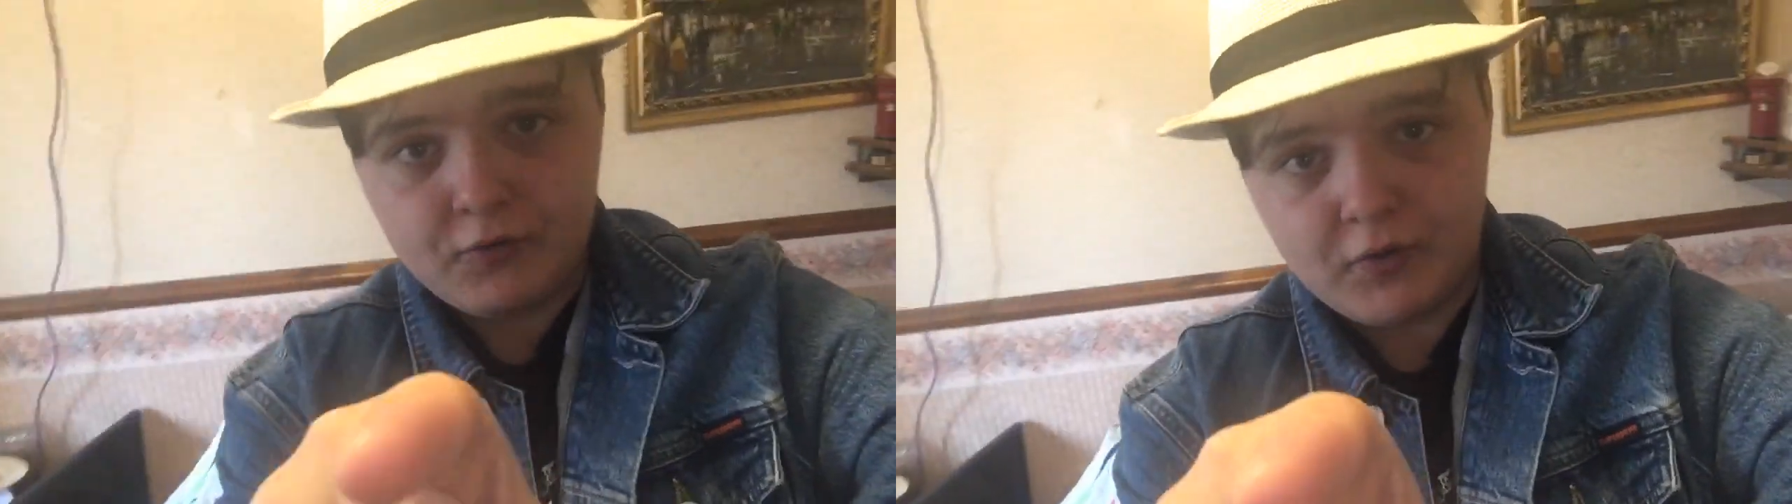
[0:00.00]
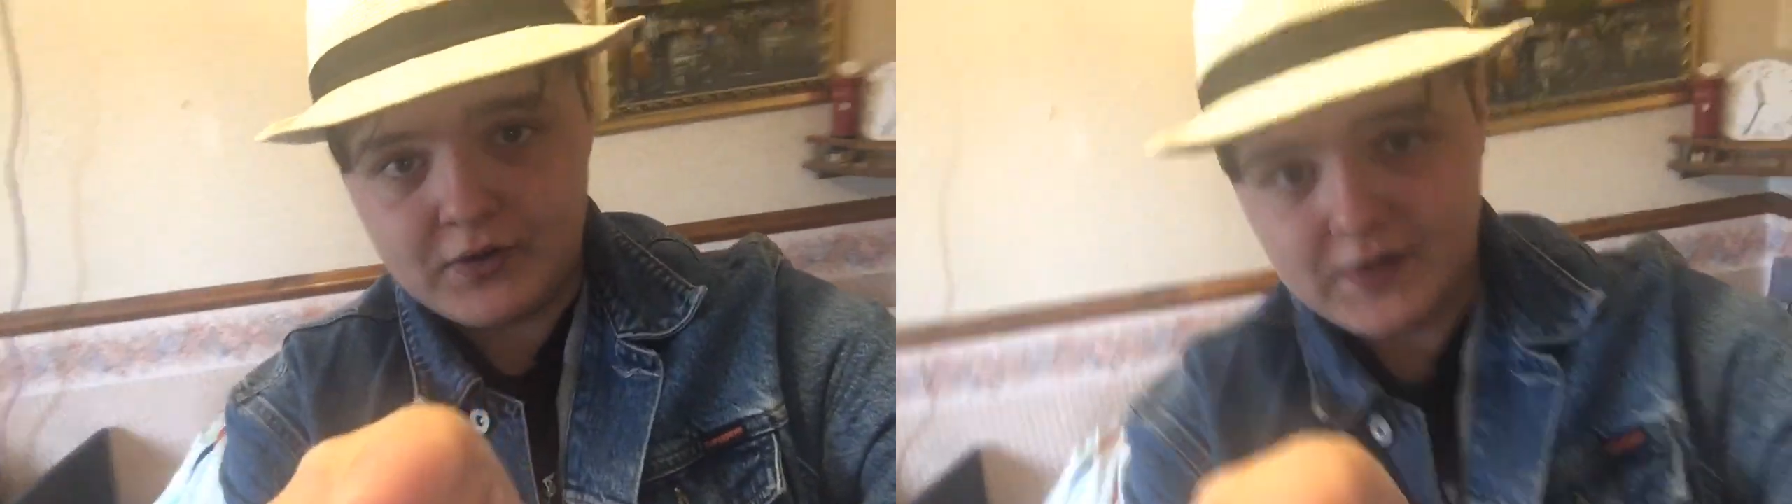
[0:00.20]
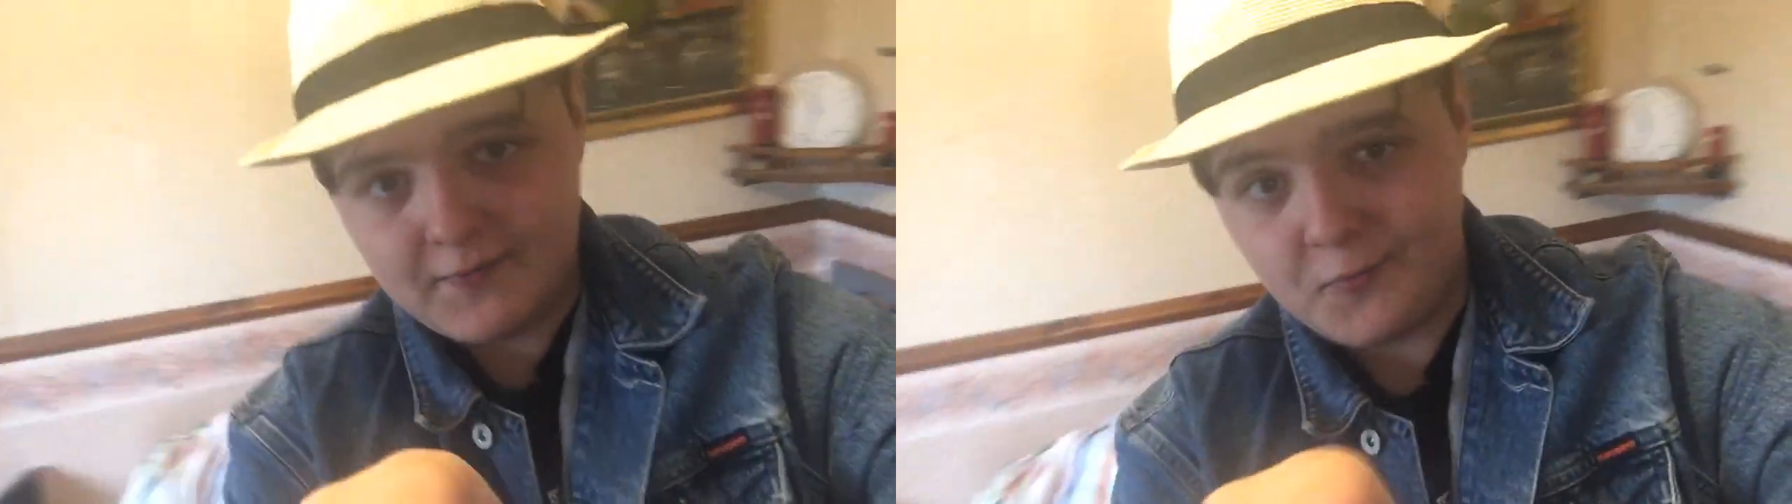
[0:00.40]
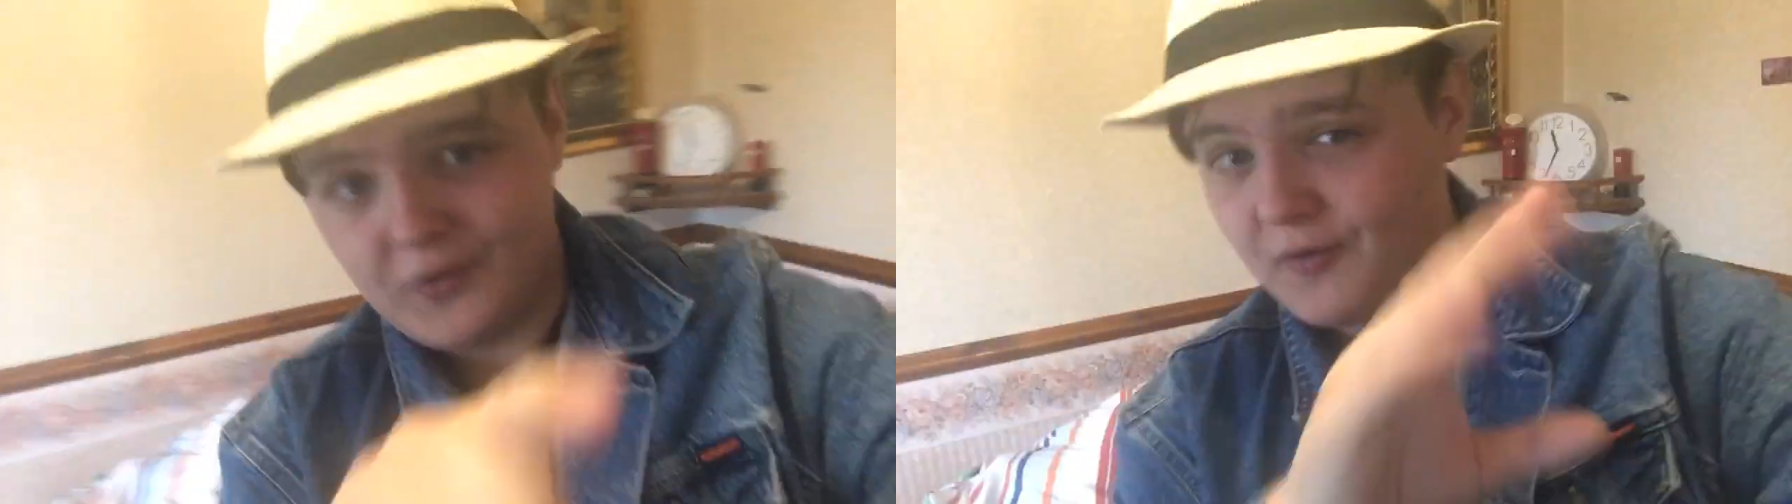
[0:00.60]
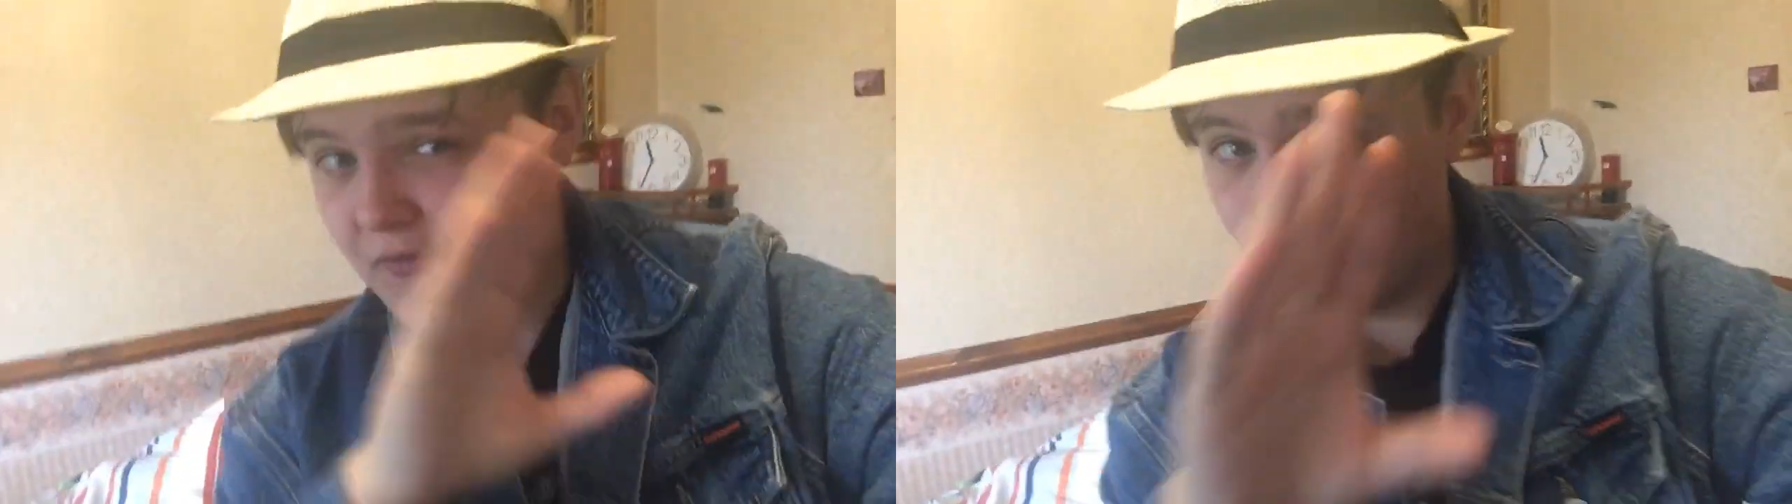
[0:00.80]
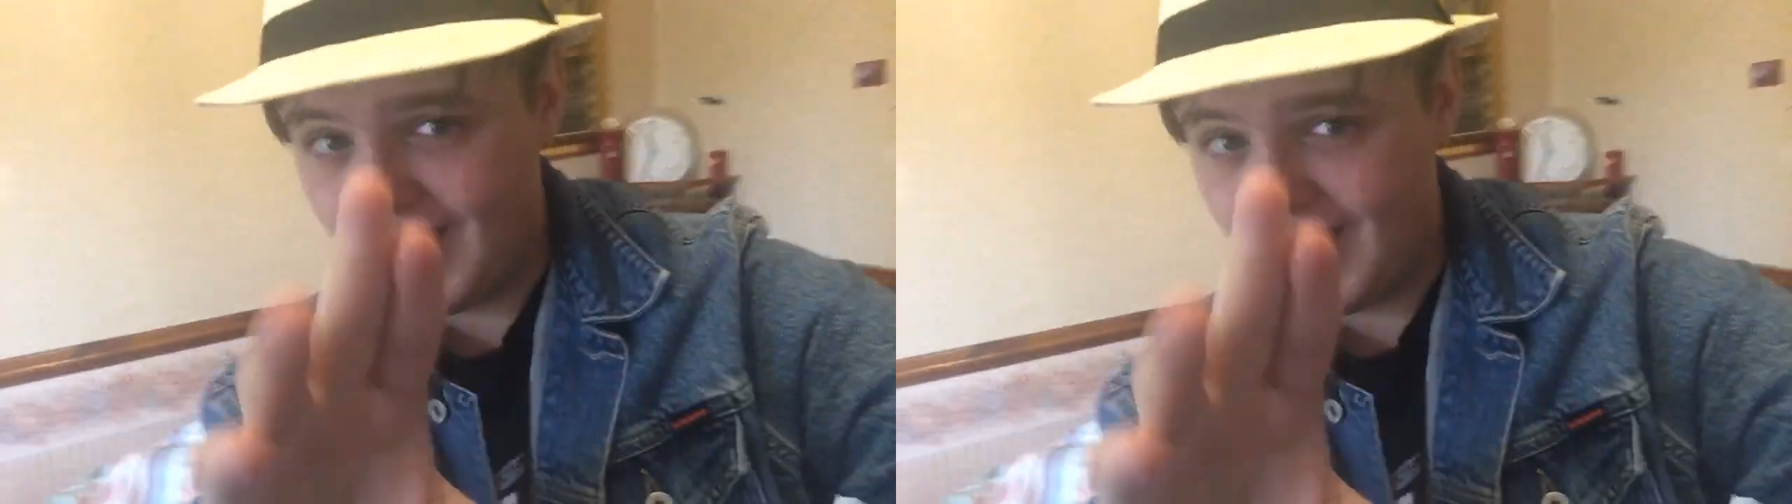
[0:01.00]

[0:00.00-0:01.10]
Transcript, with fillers: for each and every one of you